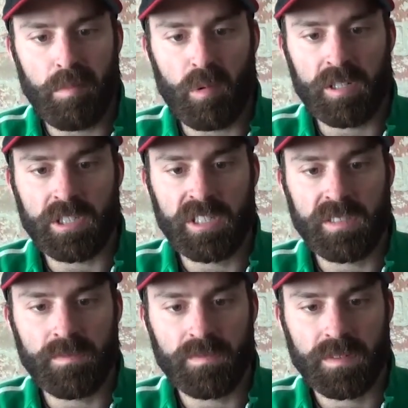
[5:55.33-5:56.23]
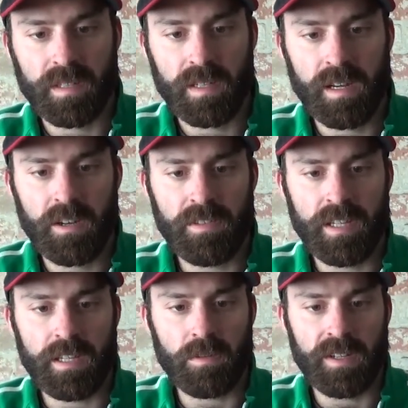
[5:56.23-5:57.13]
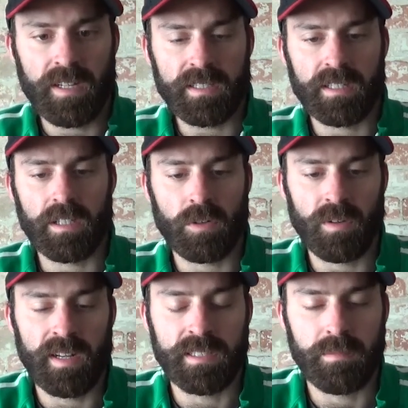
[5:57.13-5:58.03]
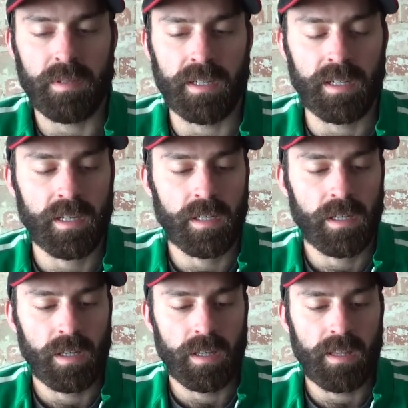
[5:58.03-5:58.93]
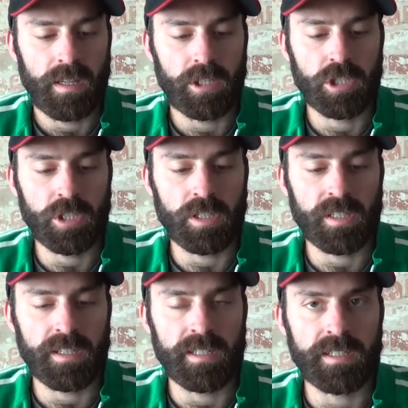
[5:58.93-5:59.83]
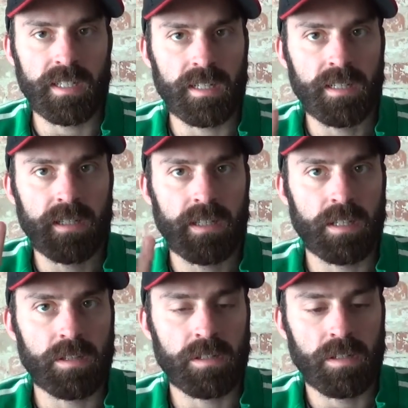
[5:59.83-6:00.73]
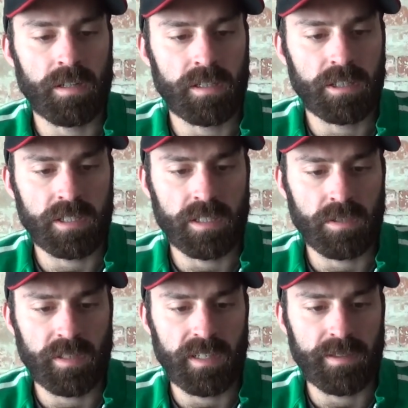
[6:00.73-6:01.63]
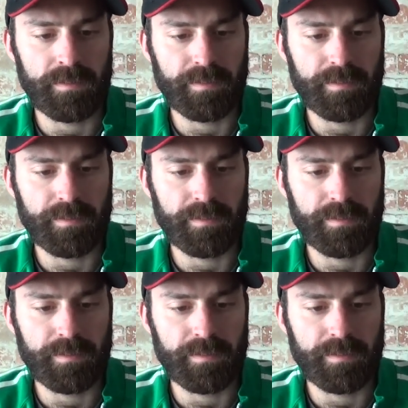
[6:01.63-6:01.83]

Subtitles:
portion of the ingredients on the crust, but the sugar is technically the third largest ingredient